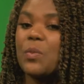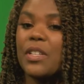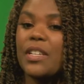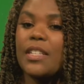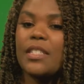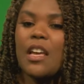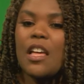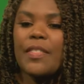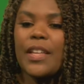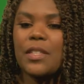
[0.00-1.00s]
really nice.
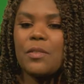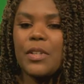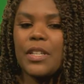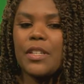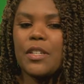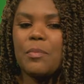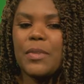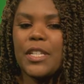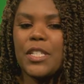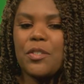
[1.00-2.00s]
That's really good
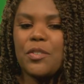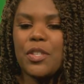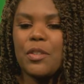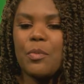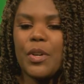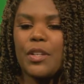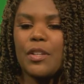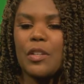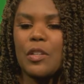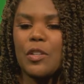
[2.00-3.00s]
because usually
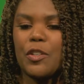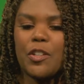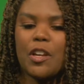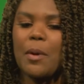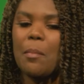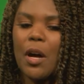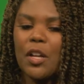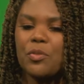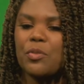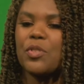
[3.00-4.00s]
when you're talking about
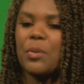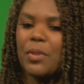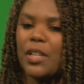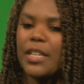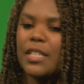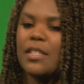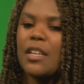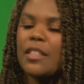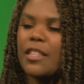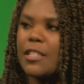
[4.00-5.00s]
modules or plugins,
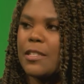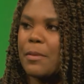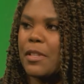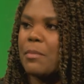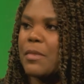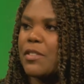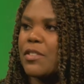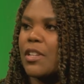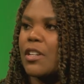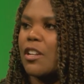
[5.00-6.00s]
that typically means there's
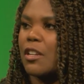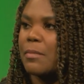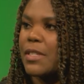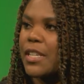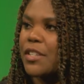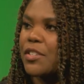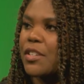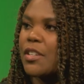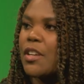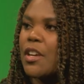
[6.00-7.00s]
a lot of
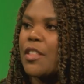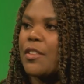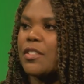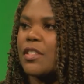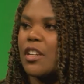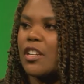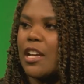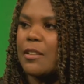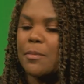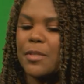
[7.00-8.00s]
documentation, there's a lot of
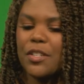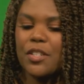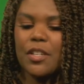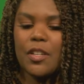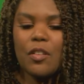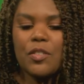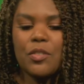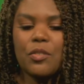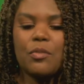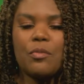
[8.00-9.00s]
adaptation, and
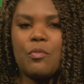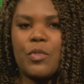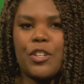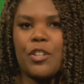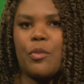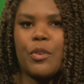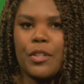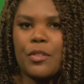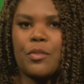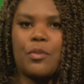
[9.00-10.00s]
also when you're
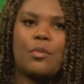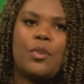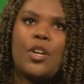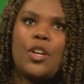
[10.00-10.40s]
going through